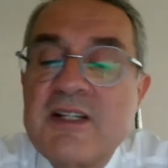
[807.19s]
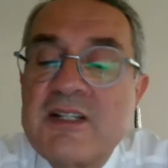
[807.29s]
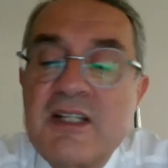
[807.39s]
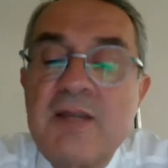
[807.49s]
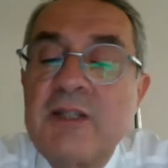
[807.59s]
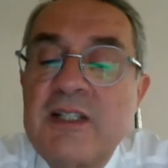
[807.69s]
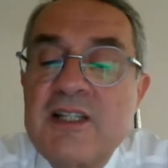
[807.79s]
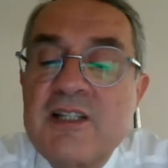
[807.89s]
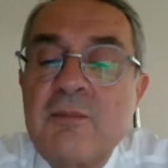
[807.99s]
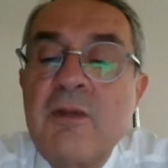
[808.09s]
If there is
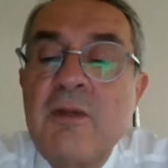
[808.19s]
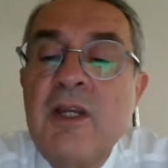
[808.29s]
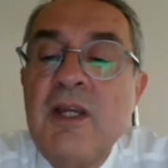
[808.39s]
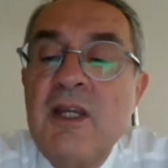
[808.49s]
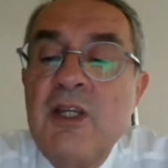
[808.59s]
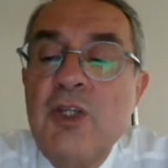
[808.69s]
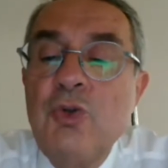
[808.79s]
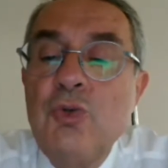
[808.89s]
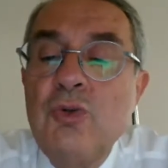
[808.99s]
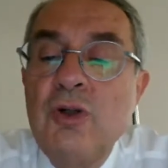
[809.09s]
astigmatism,
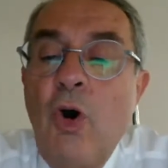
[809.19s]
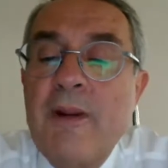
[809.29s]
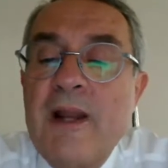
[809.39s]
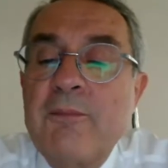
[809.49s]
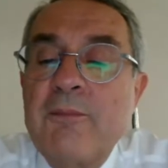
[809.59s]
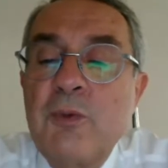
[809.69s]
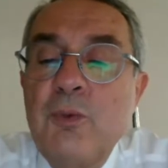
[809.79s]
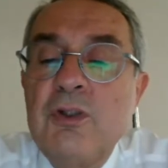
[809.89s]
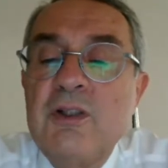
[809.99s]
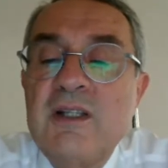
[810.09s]
you open
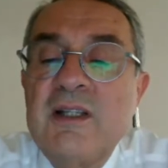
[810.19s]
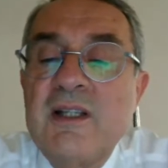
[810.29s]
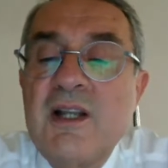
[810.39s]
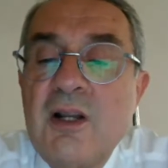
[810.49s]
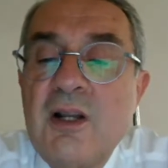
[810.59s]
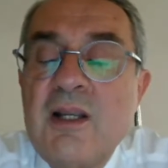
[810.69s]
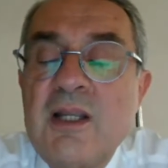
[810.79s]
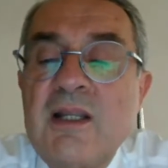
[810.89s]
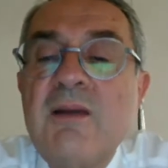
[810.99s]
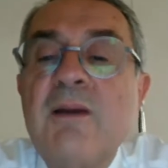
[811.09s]
up the wound in
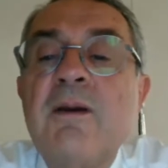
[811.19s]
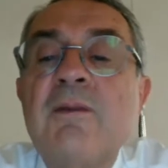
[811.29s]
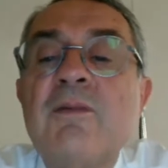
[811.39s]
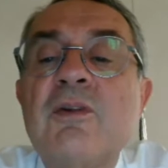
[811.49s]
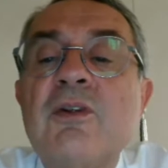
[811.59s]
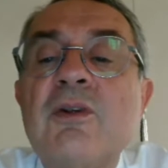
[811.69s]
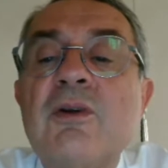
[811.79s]
the